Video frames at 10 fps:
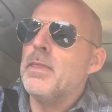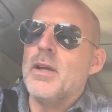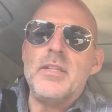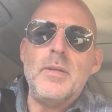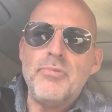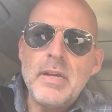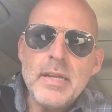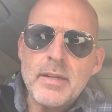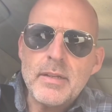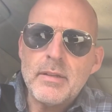I said,
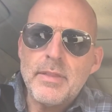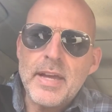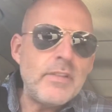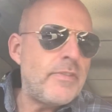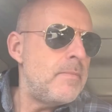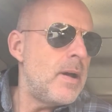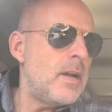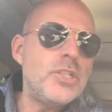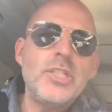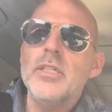Brilliant, thanks very
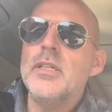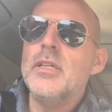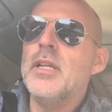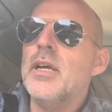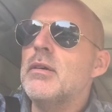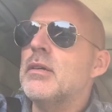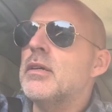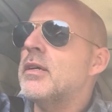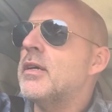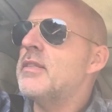much. You know,
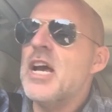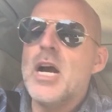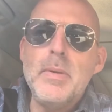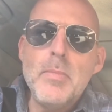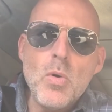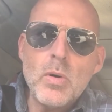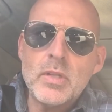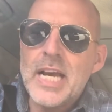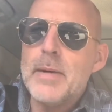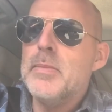uh, tell me more,
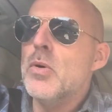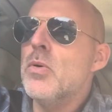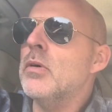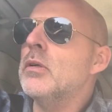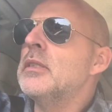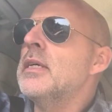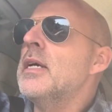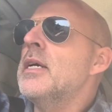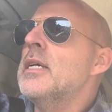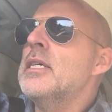tell me more.
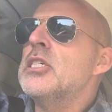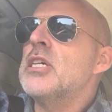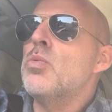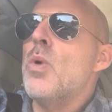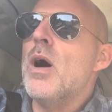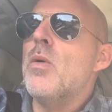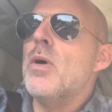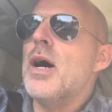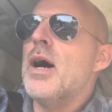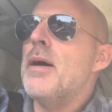She goes, Well,
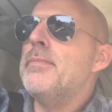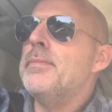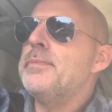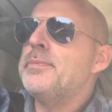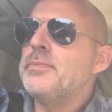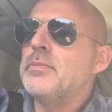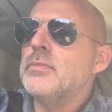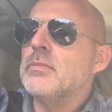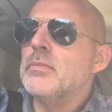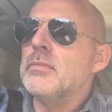um,
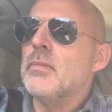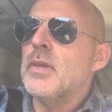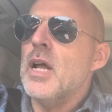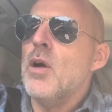you know,